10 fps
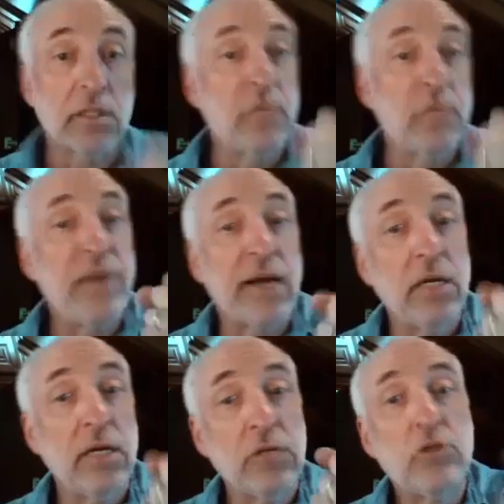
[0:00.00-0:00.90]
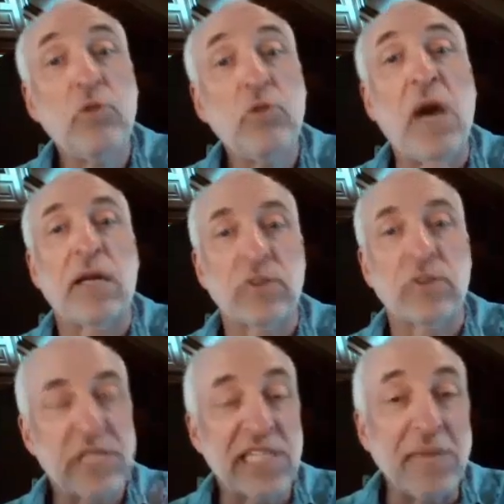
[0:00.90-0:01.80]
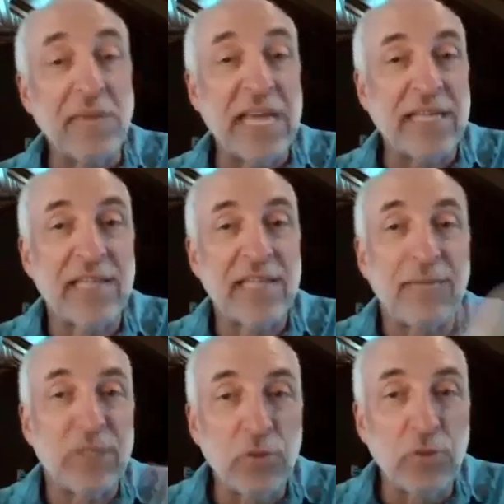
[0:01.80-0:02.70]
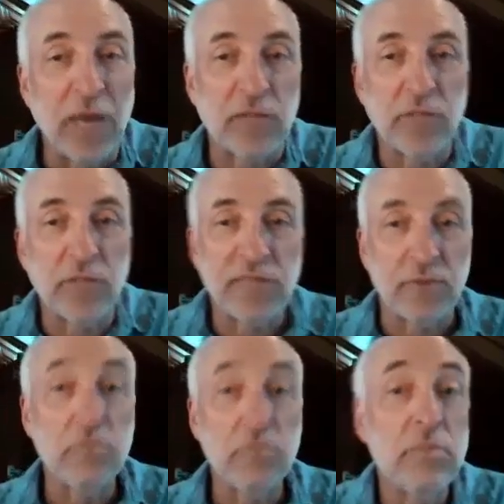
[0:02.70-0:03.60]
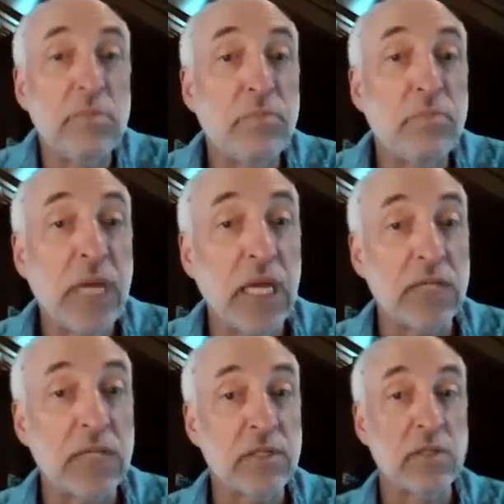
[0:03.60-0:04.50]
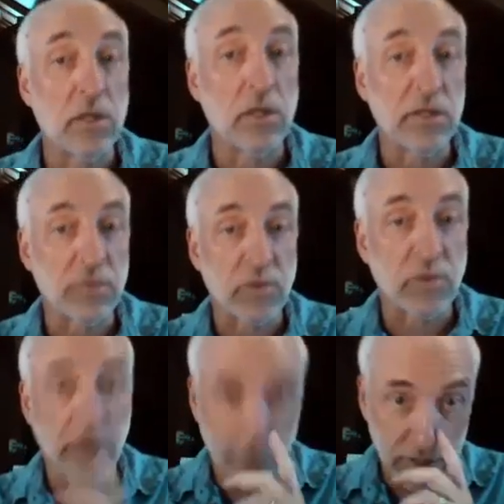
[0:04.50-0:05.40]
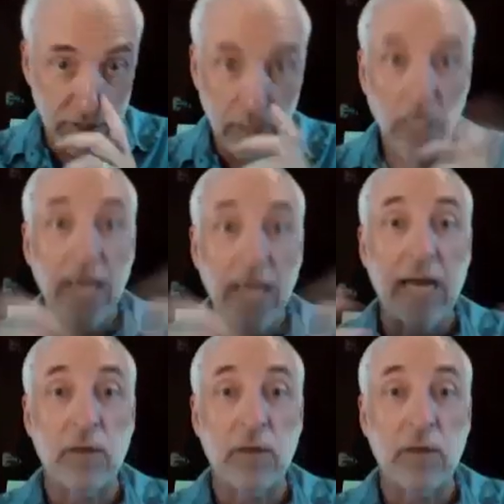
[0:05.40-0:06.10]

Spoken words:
I'll compare two models, the same data set, but two models with different keys or different parameters.